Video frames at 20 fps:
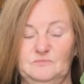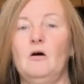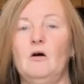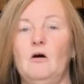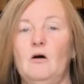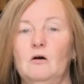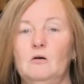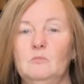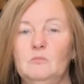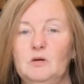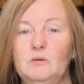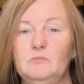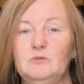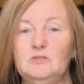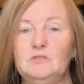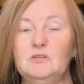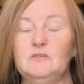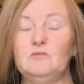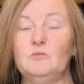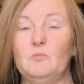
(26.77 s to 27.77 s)
All members
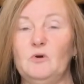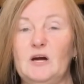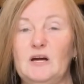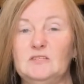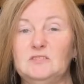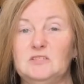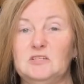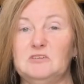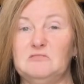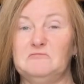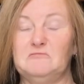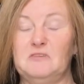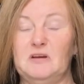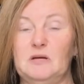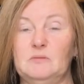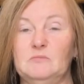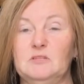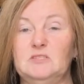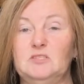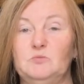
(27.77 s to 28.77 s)
of the brassica
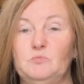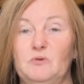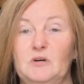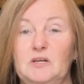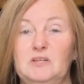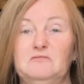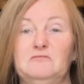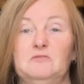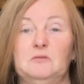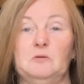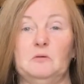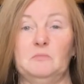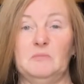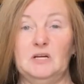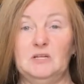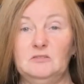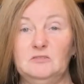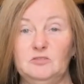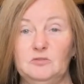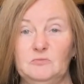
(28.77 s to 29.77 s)
family spread from the
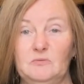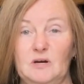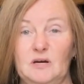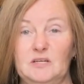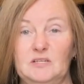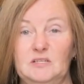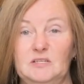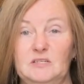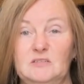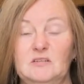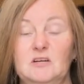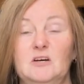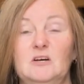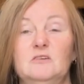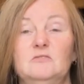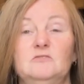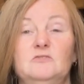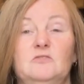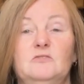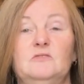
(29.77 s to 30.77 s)
Mediterranean
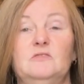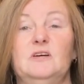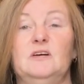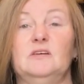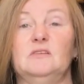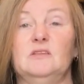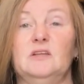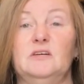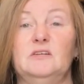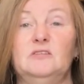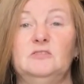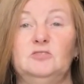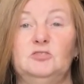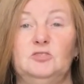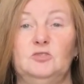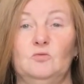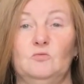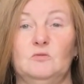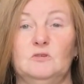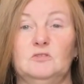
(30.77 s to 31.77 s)
to the Atlantic
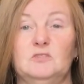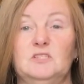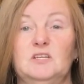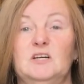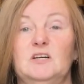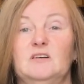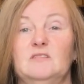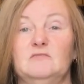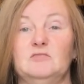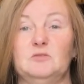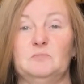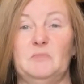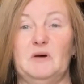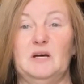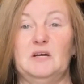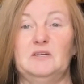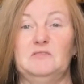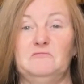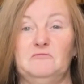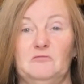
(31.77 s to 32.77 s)
shores of
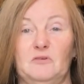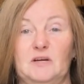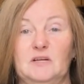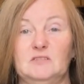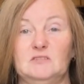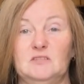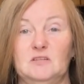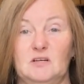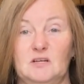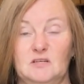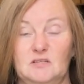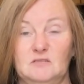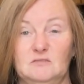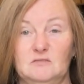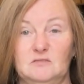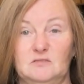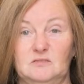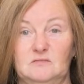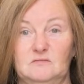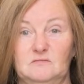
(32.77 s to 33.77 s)
Spain, France, and
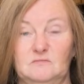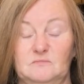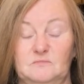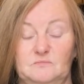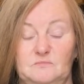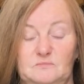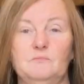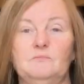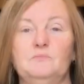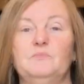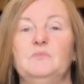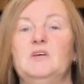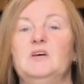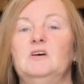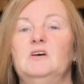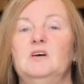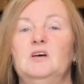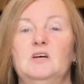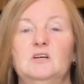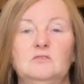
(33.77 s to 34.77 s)
England.
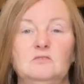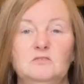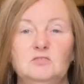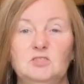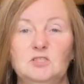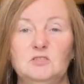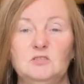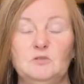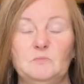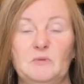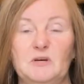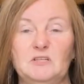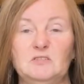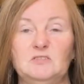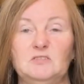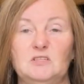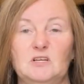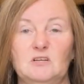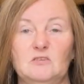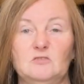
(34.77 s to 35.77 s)
English and Spanish
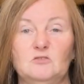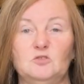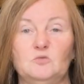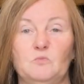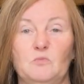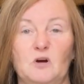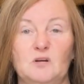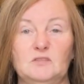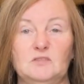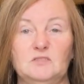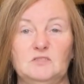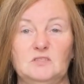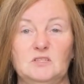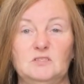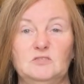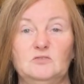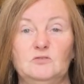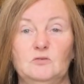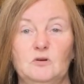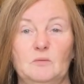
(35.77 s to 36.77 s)
settlers brought the
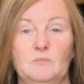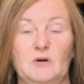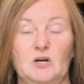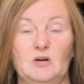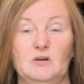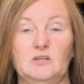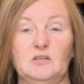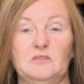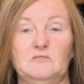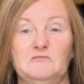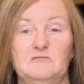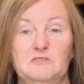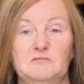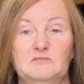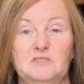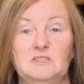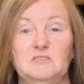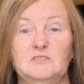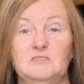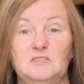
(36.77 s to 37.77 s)
seed to America in the
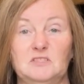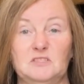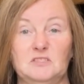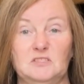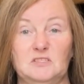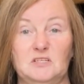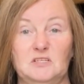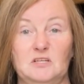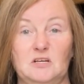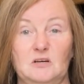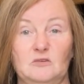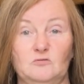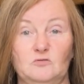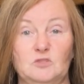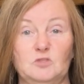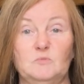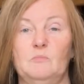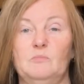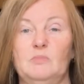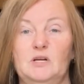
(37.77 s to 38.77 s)
15 to
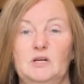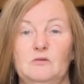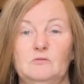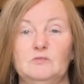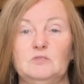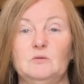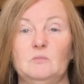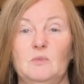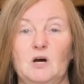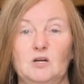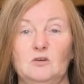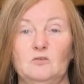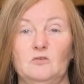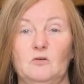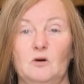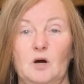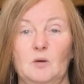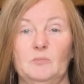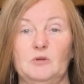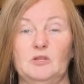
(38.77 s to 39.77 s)
1600s, but it was a minor
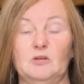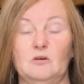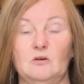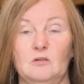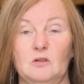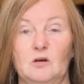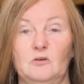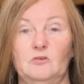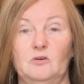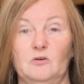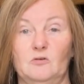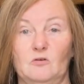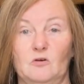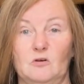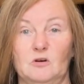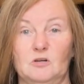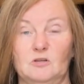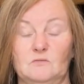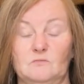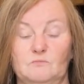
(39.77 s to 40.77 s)
crop in the colonial
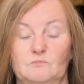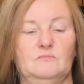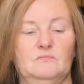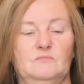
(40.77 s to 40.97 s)
garden.